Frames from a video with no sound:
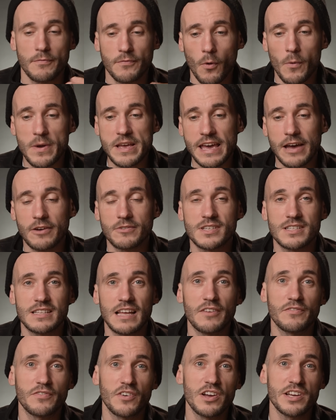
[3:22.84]
before we get onto
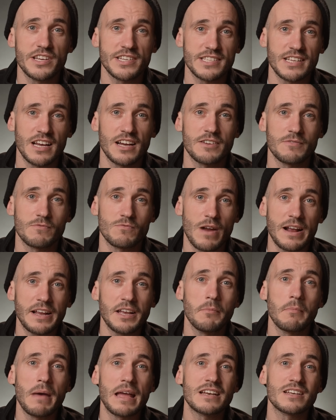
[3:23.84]
that, first, I'd
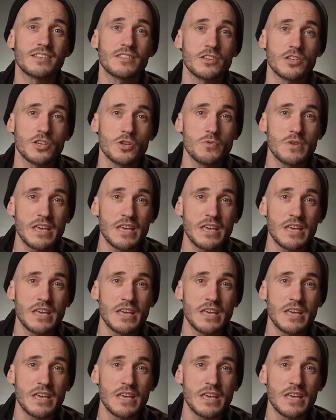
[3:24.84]
recommend that you